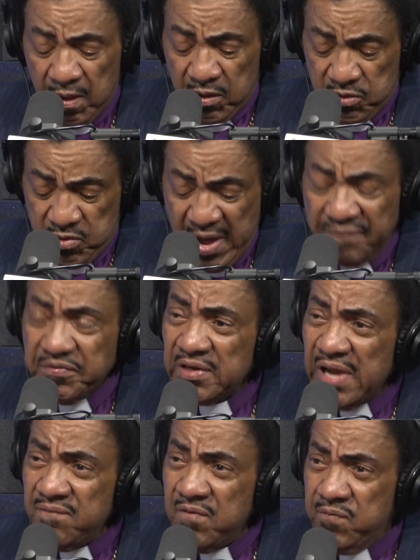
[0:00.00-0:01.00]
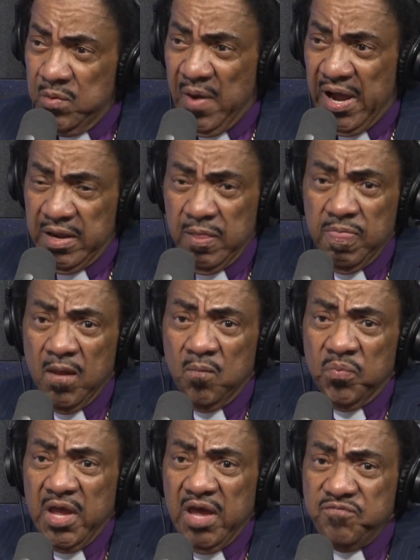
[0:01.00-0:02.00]
You have to love everybody.
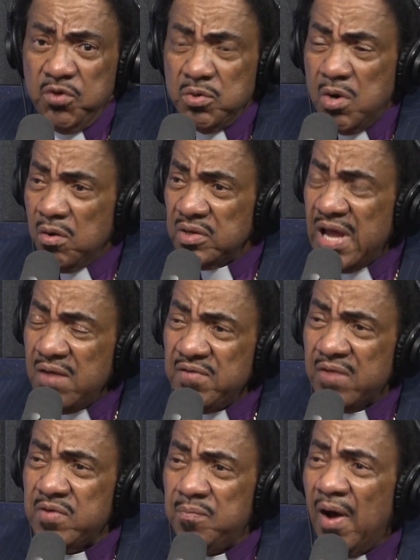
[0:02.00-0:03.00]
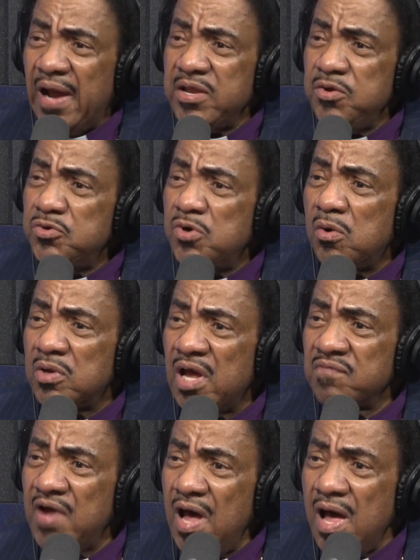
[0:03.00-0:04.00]
If you don't love everybody, you don't
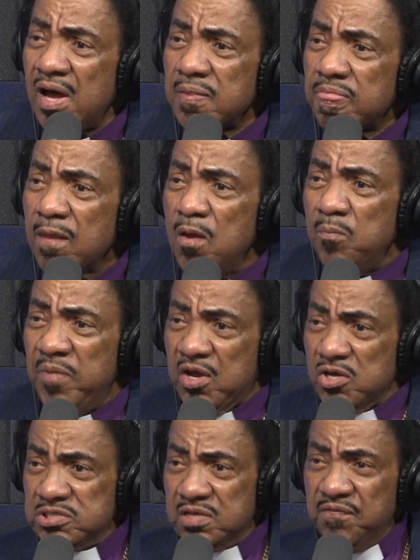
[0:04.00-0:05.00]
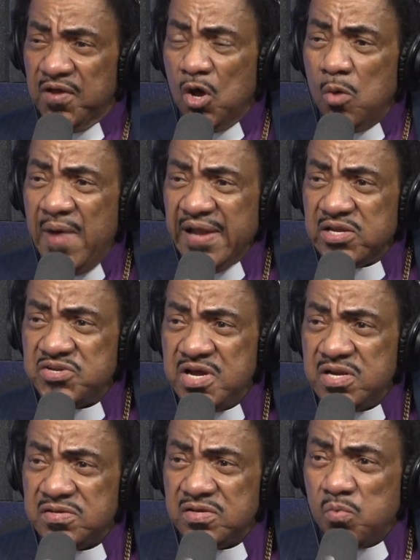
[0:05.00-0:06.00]
love God. Because if you go back to
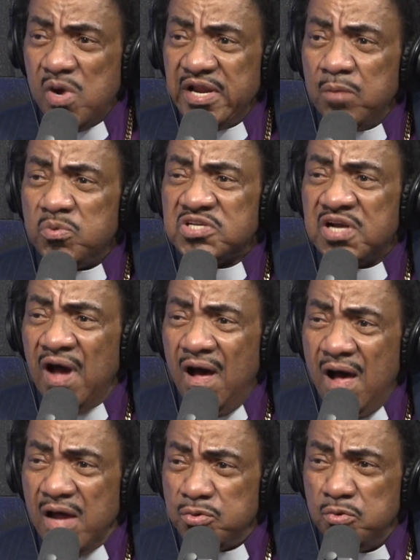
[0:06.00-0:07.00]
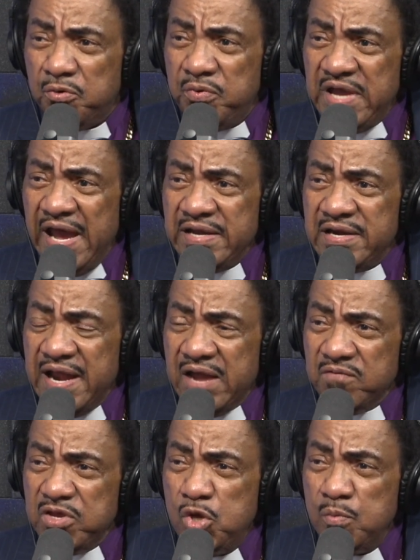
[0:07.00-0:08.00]
Genesis 1, it was God who created
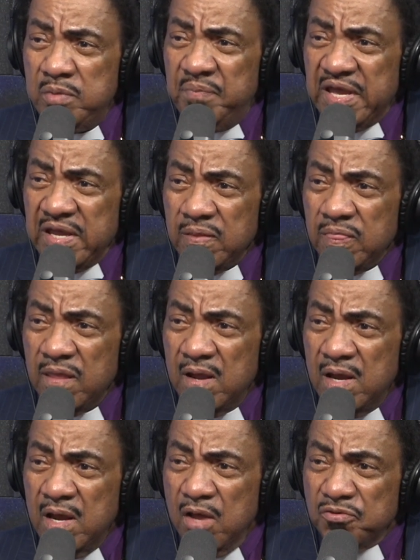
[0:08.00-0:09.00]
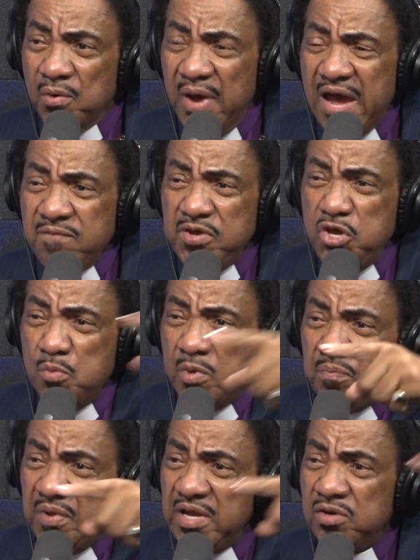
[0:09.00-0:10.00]
every human being. So every human
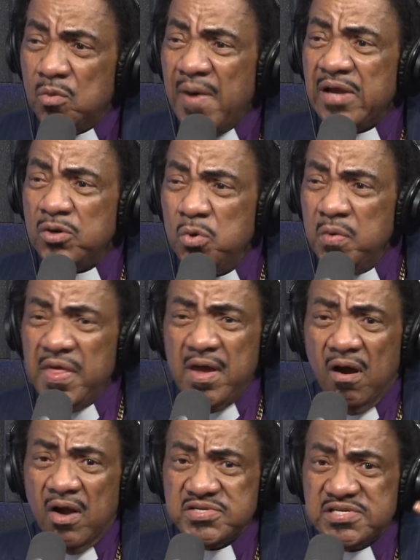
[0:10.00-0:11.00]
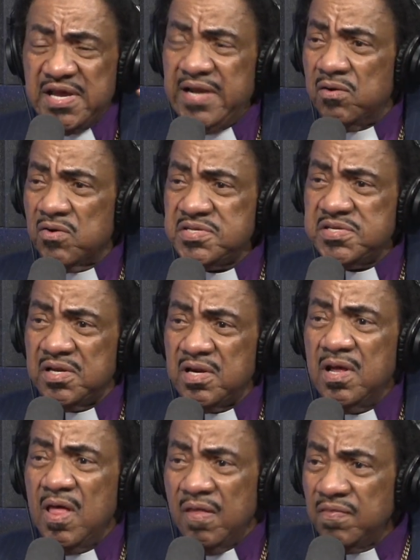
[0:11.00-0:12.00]
being, no matter who they are, saint or sinner,
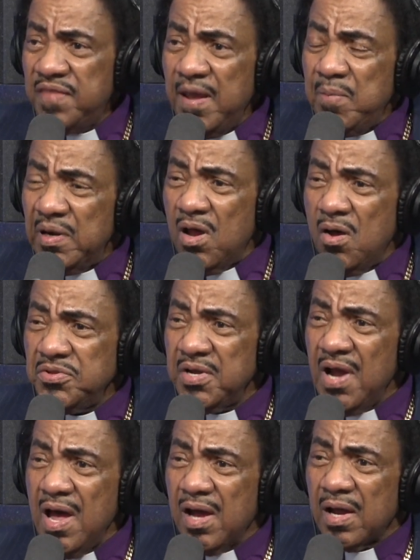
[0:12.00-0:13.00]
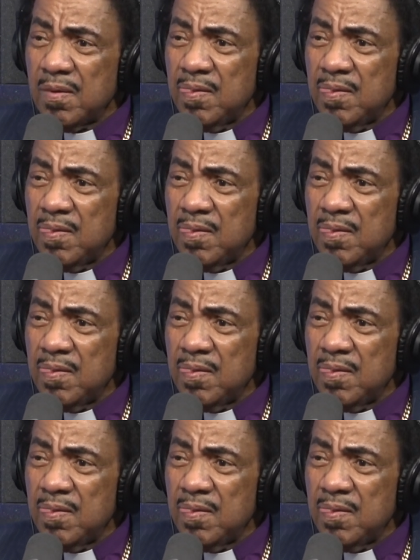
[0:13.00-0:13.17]
they belong to God.